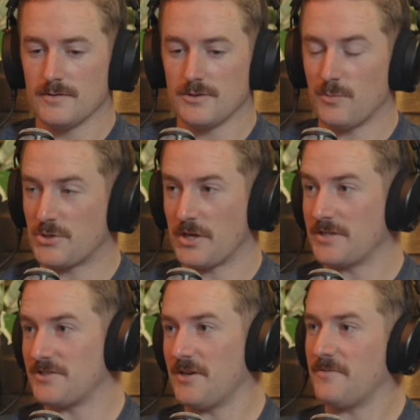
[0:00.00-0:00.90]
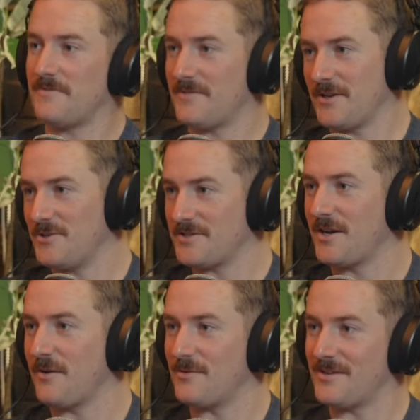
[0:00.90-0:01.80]
So much great stuff that you just
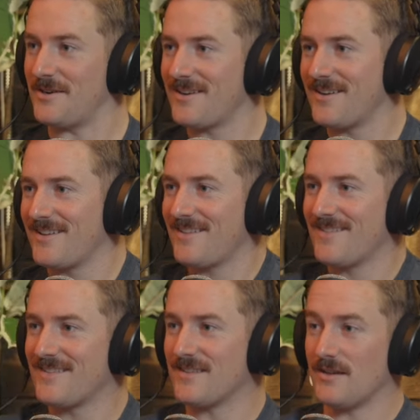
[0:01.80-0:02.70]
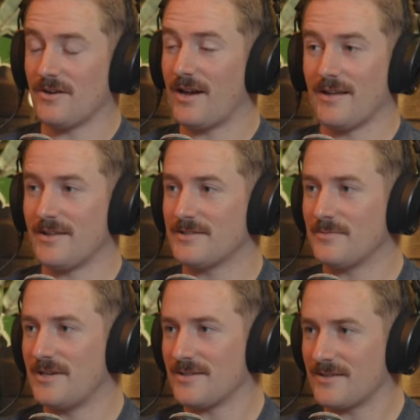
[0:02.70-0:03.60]
covered there. You think? Oh yeah, that's
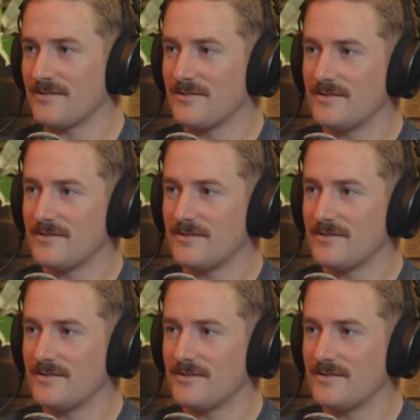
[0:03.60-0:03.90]
amazing.